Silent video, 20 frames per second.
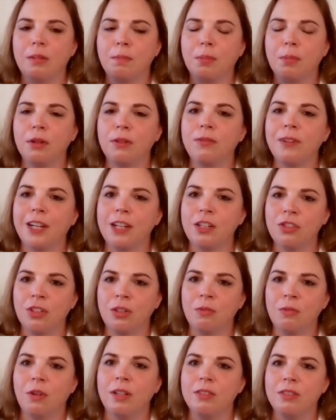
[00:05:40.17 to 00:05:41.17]

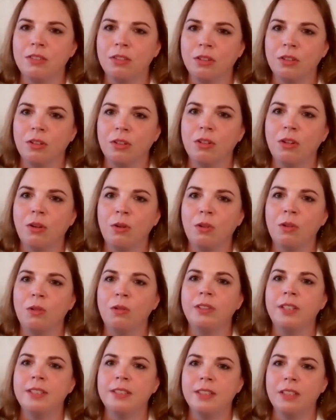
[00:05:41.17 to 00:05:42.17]
perfection was, their
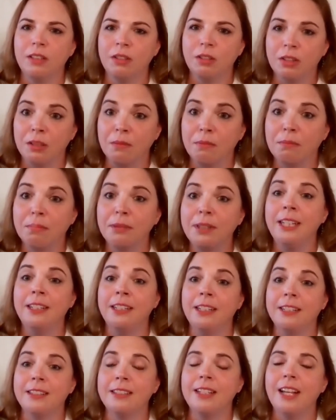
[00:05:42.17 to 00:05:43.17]
wholeness, their
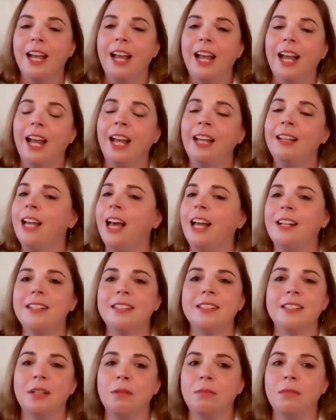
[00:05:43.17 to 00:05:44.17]
completeness. And that
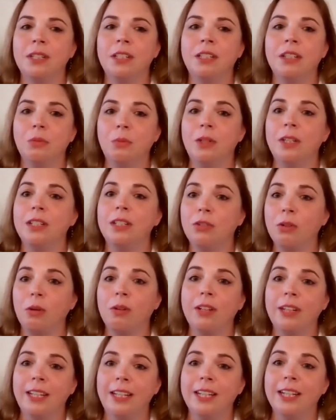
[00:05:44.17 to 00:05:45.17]
is something that we can
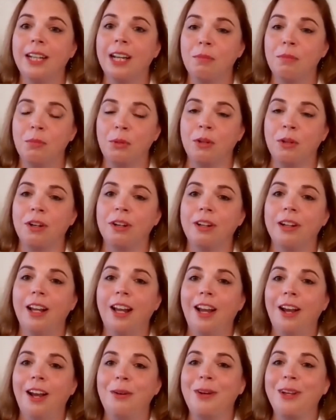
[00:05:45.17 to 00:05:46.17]
totally get on board
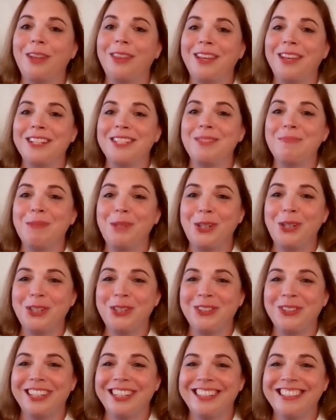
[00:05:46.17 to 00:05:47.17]
with as
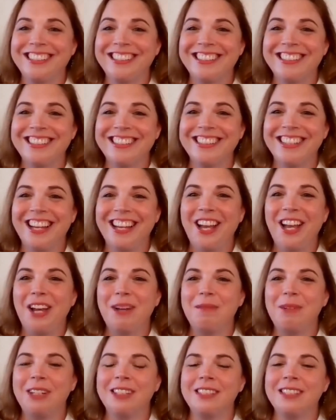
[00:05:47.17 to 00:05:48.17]
spiritualists,
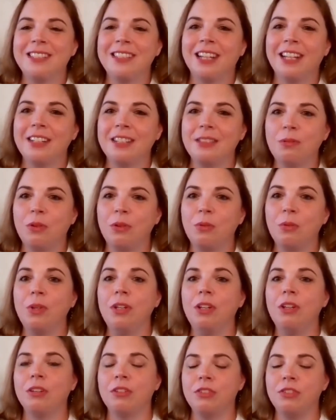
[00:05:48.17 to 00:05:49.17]
because that's what
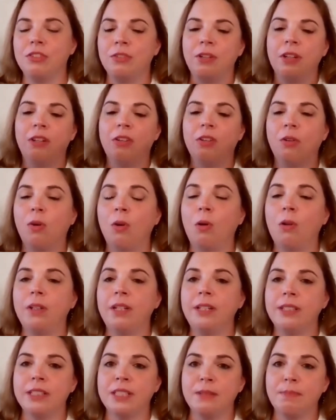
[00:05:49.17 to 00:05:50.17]
we are doing,
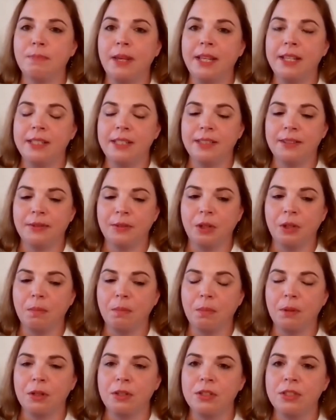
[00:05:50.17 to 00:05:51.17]
holding the space for a
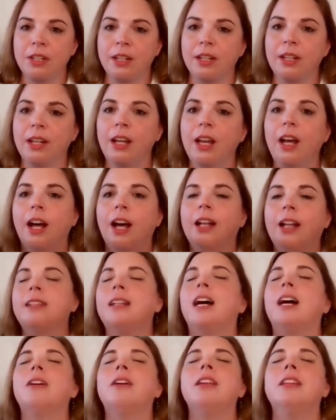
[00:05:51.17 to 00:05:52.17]
person,
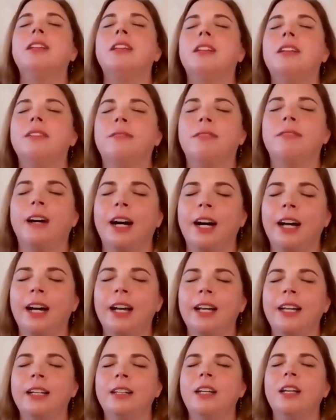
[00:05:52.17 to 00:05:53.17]
allowing the
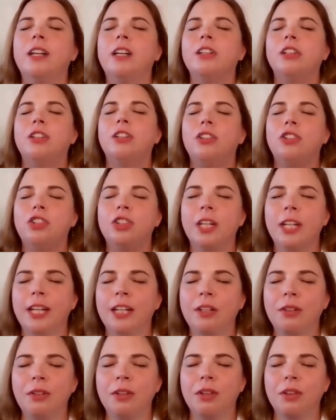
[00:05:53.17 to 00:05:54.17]
divine to
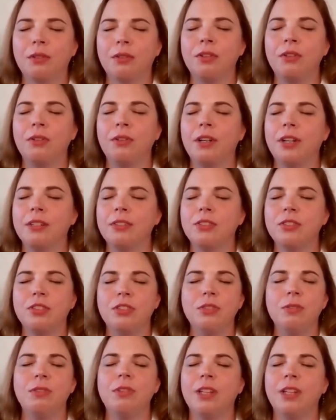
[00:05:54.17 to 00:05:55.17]
channel through us
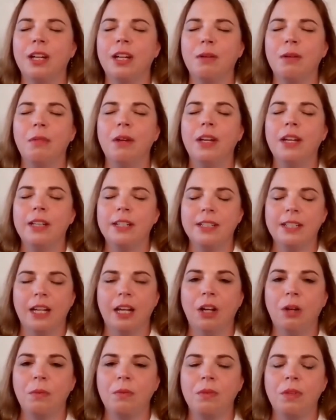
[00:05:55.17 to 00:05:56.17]
to them, to
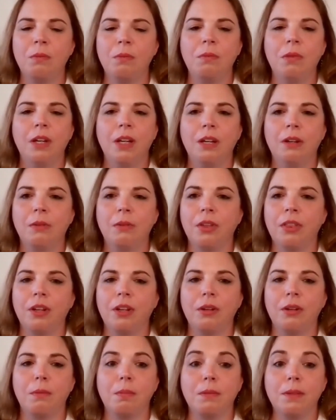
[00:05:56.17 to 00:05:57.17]
help them with
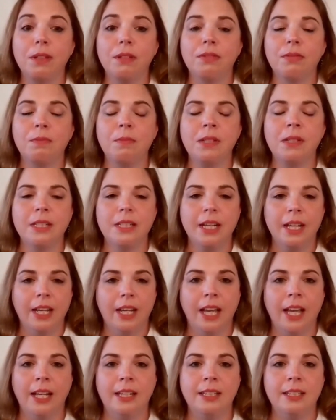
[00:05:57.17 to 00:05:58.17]
upliftment
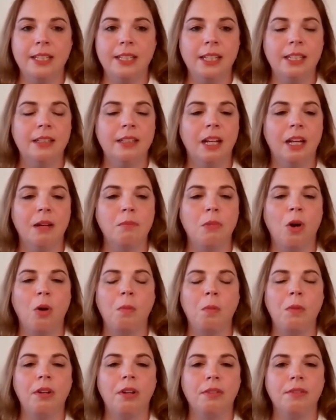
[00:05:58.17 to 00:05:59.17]
and in that
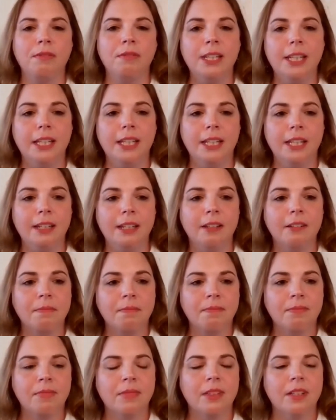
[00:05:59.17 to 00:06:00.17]
moment of need.
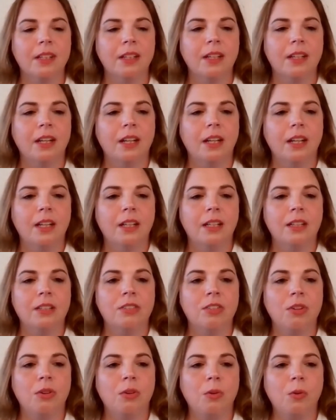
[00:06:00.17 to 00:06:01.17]

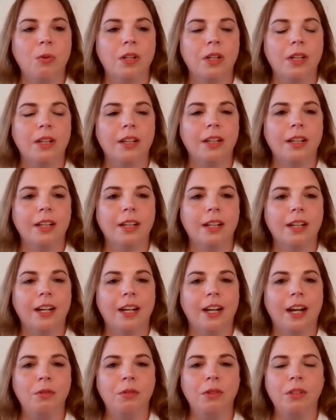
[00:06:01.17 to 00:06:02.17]
So
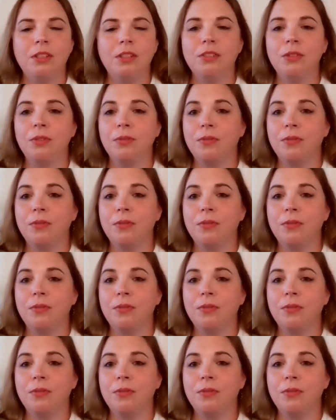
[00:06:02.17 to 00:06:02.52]
I really do